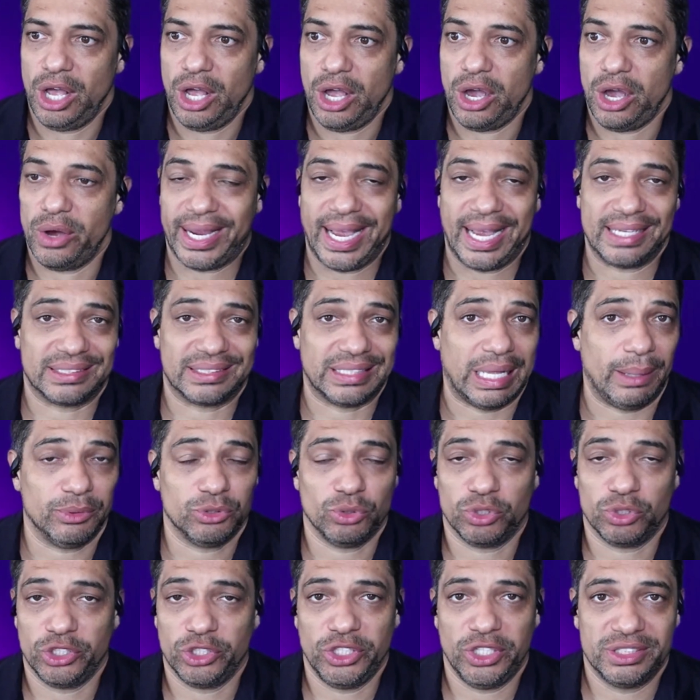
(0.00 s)
Okay, so that was all
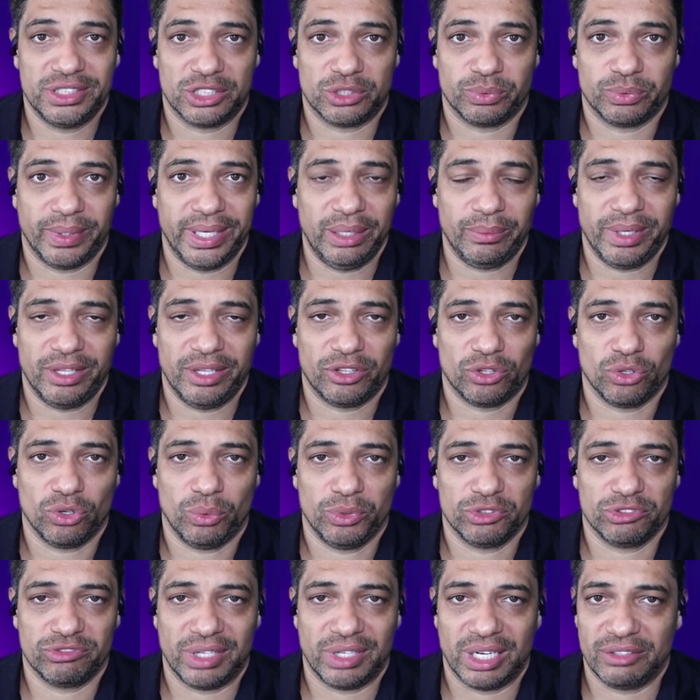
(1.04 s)
the news this week. We thought
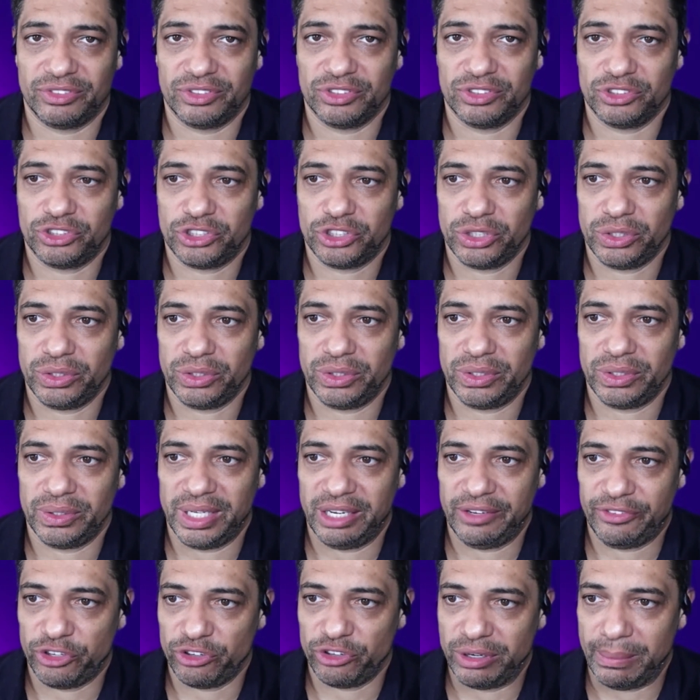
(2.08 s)
was relevant to
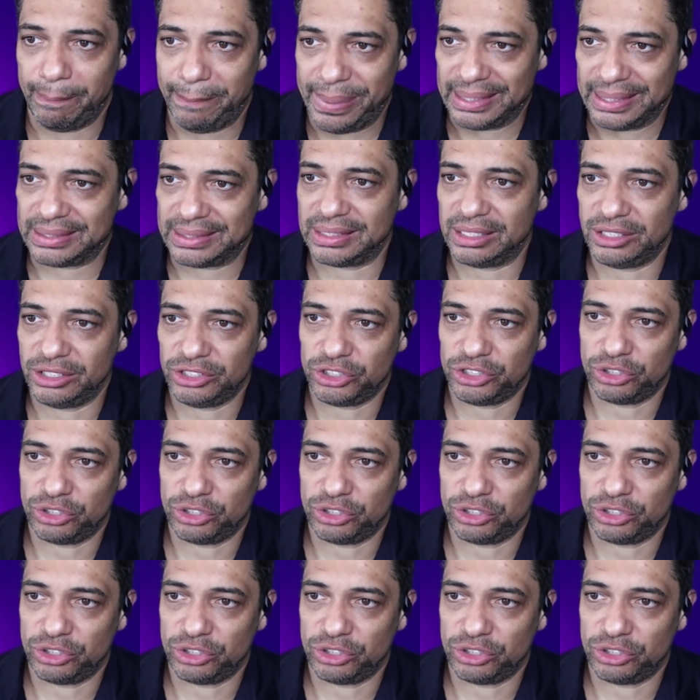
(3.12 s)
if you're in business,